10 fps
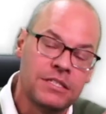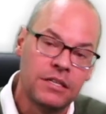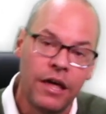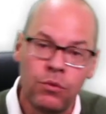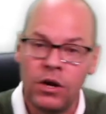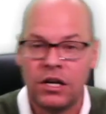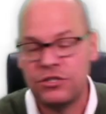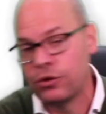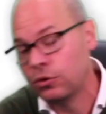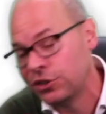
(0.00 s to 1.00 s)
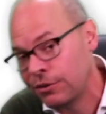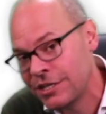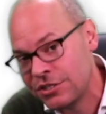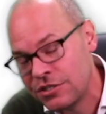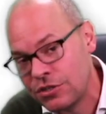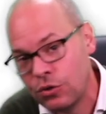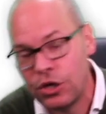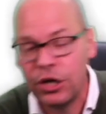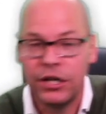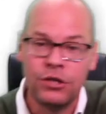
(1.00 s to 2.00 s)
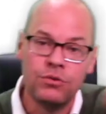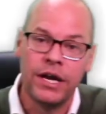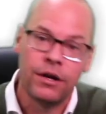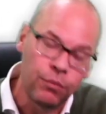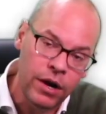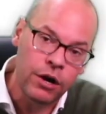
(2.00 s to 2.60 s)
another one because your gold generation is so good and you get a rare